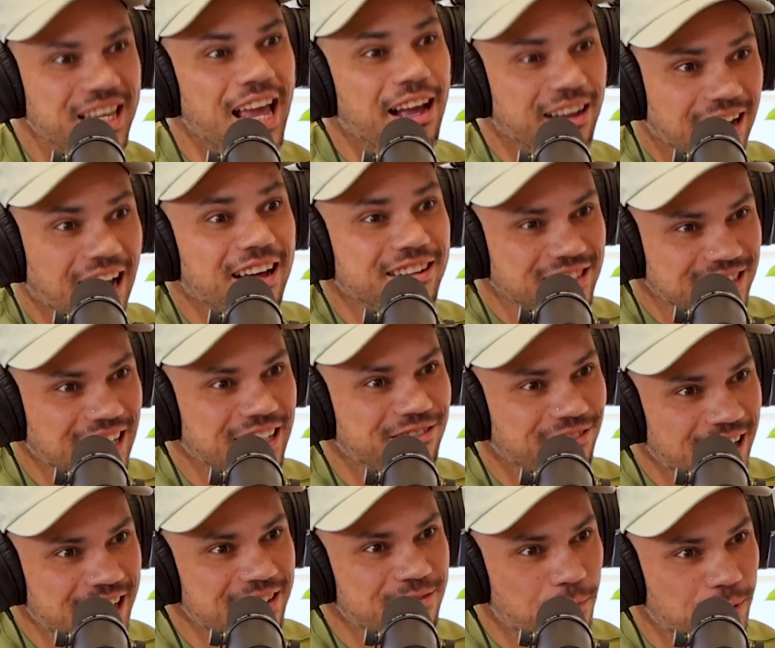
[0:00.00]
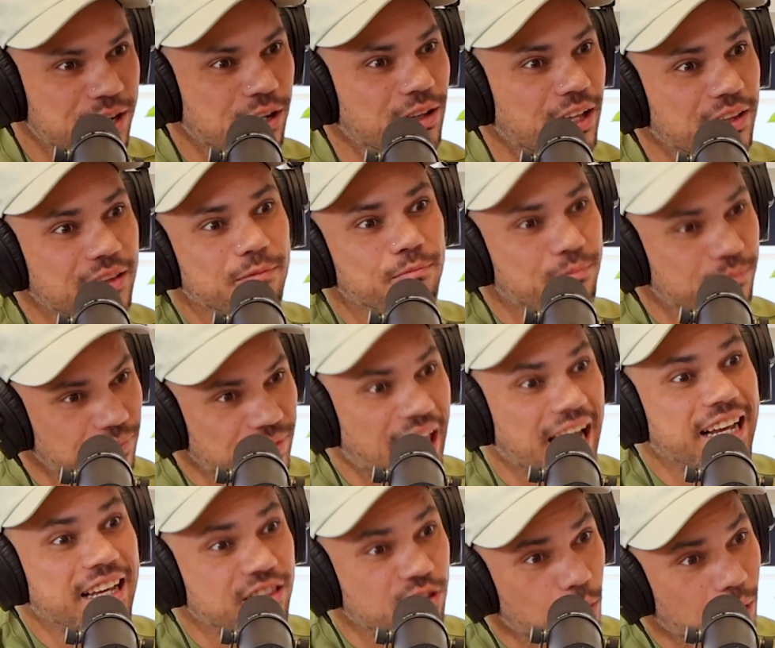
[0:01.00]
yeah, I was like, right, we don't let
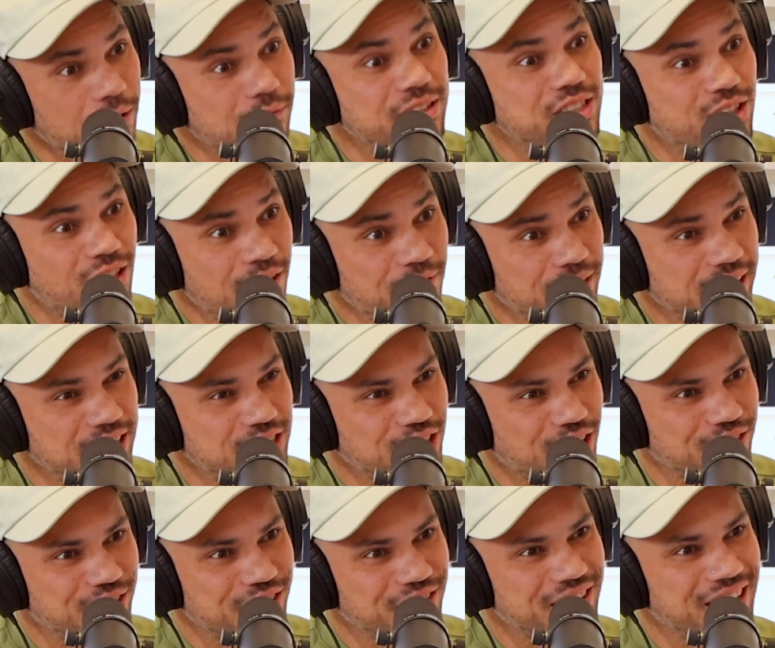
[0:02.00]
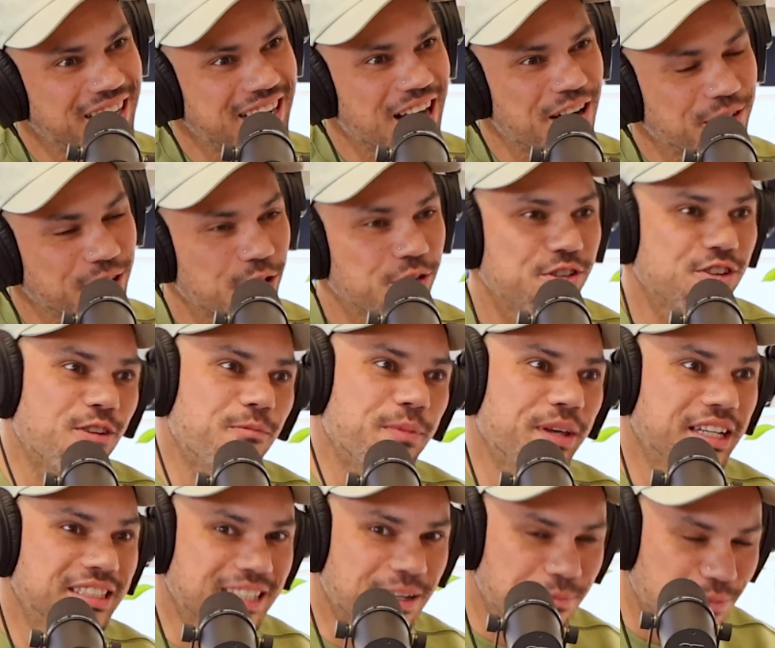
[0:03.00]
that get in the way of us loving each other. And I would go,
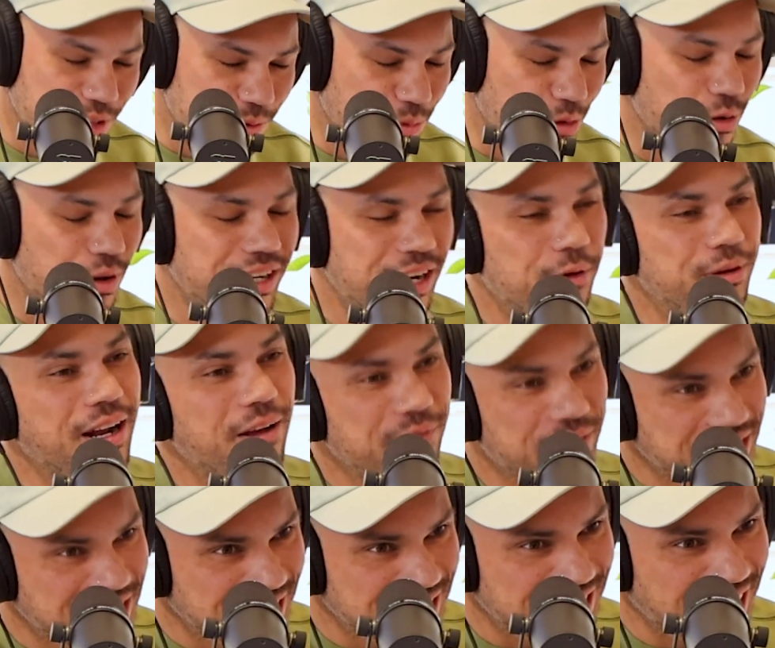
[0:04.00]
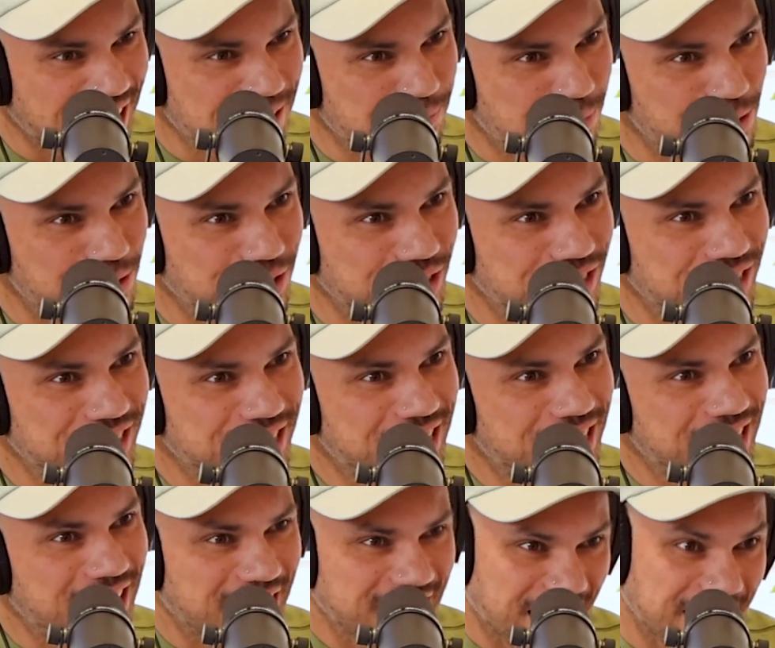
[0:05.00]
because I'm liberal, and I would have these examples,
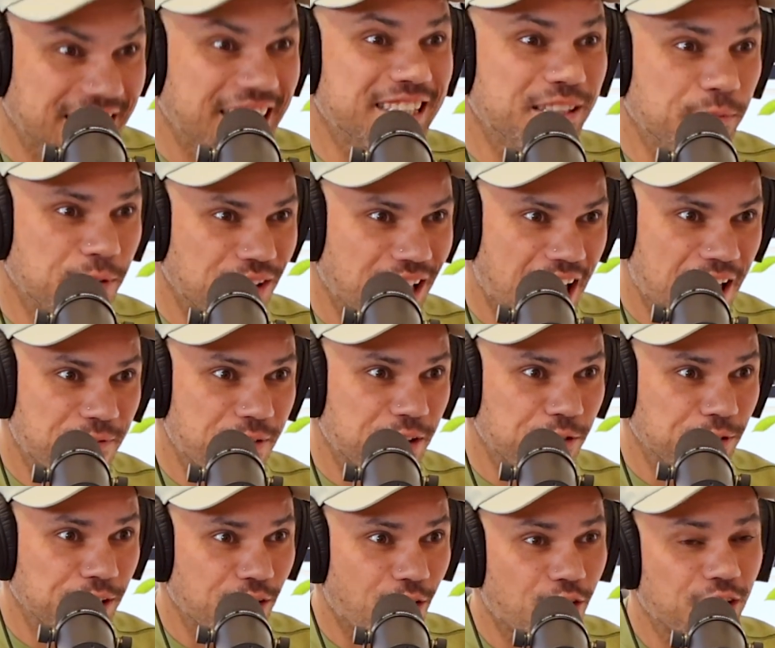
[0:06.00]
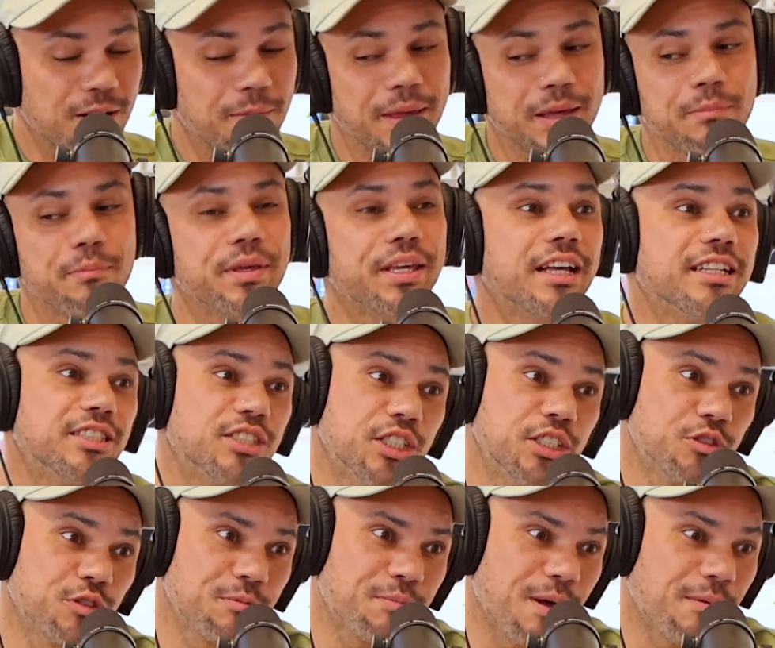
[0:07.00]
and I'd get them to laugh at it really hard. And I'm like, because
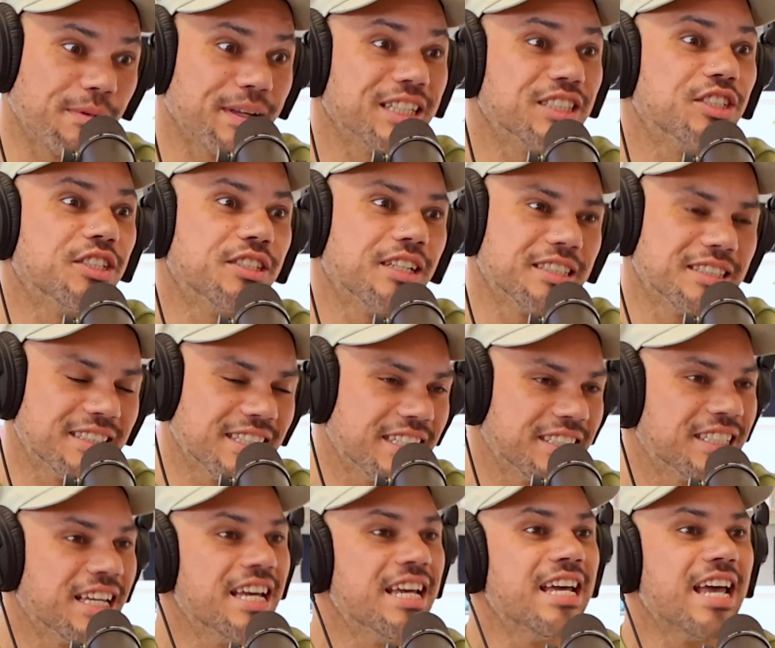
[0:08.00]
she's Republican, she does this.